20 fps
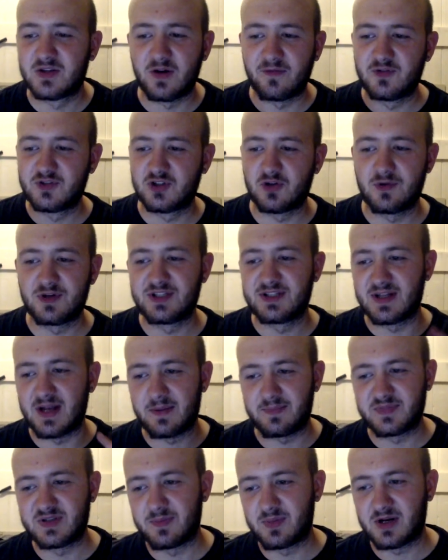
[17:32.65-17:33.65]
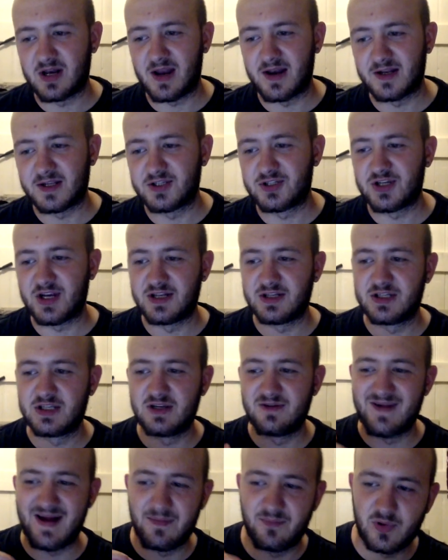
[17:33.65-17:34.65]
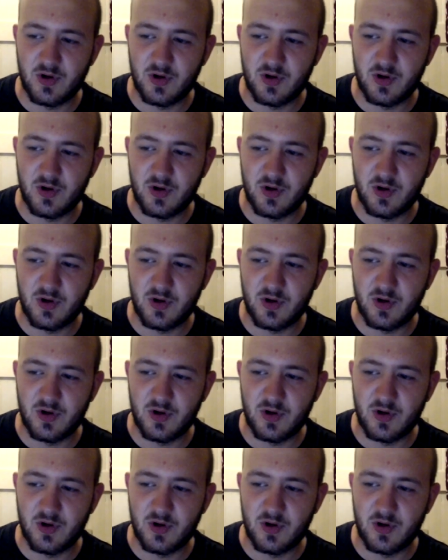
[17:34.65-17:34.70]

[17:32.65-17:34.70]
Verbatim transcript: Dilophosaurus, Diplocalus, Gen 2,